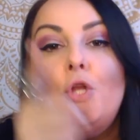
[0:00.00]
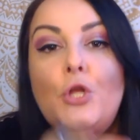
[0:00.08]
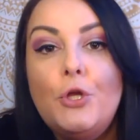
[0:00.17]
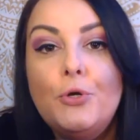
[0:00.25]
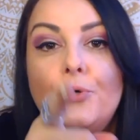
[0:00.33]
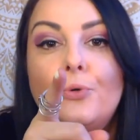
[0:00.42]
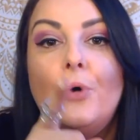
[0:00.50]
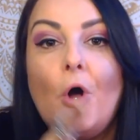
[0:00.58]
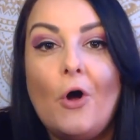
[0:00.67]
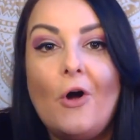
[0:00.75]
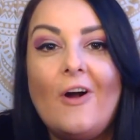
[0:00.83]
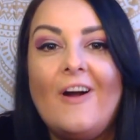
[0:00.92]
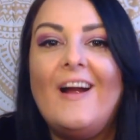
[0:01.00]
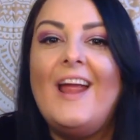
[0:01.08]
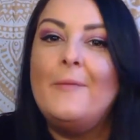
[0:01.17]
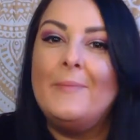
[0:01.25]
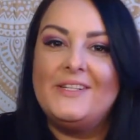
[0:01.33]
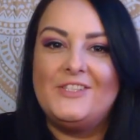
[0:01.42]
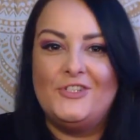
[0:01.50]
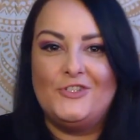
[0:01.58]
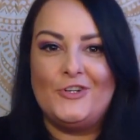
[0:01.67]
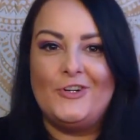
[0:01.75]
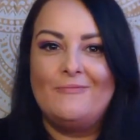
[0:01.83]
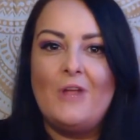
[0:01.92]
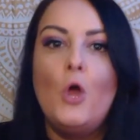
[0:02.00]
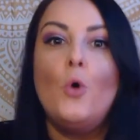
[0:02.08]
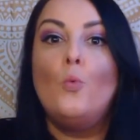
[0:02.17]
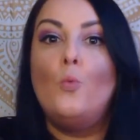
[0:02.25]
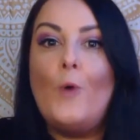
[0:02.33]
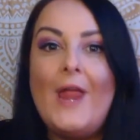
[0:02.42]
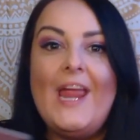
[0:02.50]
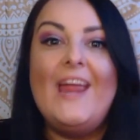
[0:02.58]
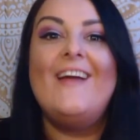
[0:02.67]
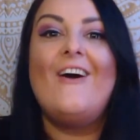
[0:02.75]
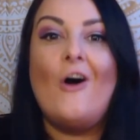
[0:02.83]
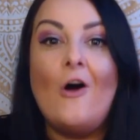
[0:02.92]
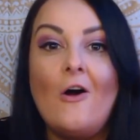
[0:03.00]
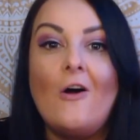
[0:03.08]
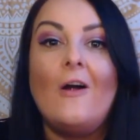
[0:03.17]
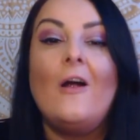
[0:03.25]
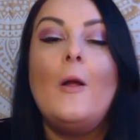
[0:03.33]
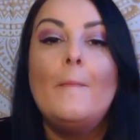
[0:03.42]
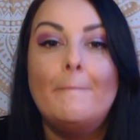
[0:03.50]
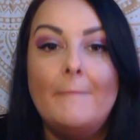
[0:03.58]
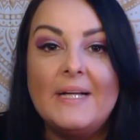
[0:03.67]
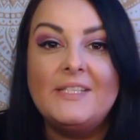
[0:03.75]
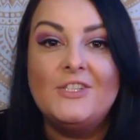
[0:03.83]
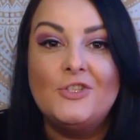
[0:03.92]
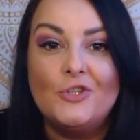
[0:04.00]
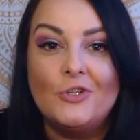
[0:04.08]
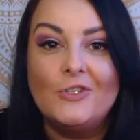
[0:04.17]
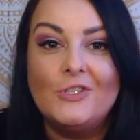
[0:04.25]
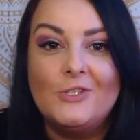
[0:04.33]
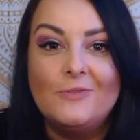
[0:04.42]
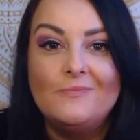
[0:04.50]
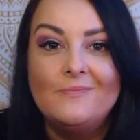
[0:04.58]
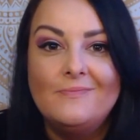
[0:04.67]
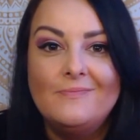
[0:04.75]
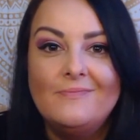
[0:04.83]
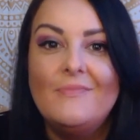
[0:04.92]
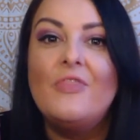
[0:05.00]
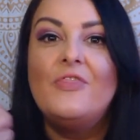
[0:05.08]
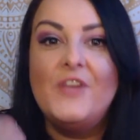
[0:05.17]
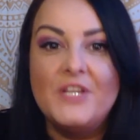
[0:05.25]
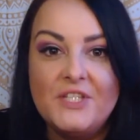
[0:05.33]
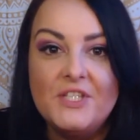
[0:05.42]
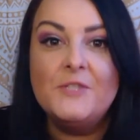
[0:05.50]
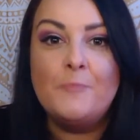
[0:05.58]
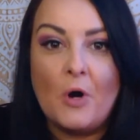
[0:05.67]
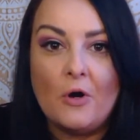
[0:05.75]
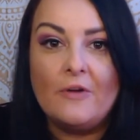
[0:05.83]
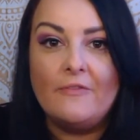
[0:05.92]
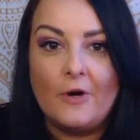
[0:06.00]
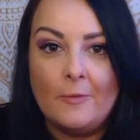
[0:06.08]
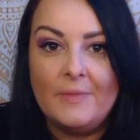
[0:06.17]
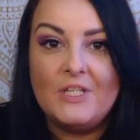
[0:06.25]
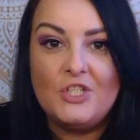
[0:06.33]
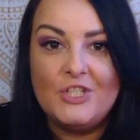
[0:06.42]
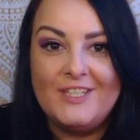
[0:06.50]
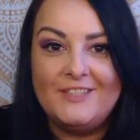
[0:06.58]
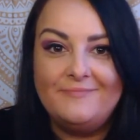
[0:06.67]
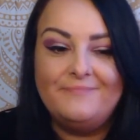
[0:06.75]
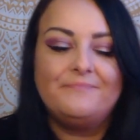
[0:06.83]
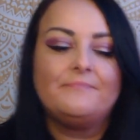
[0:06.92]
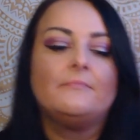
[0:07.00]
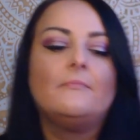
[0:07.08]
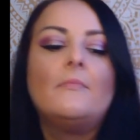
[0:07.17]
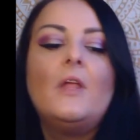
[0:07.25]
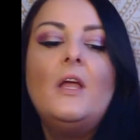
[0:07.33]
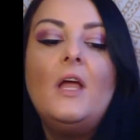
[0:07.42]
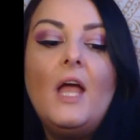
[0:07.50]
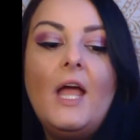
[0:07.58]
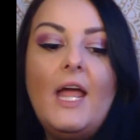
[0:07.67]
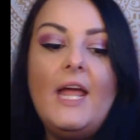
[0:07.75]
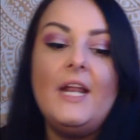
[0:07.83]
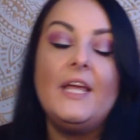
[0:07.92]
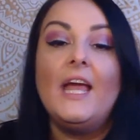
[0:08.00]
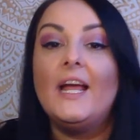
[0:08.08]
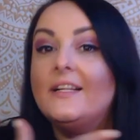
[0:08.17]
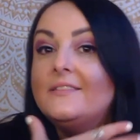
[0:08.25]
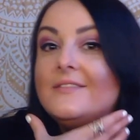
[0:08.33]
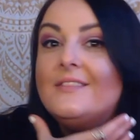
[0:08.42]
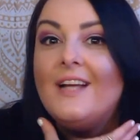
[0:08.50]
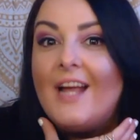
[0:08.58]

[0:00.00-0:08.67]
You are a messenger. We are messengers. This is part of our mission. And again,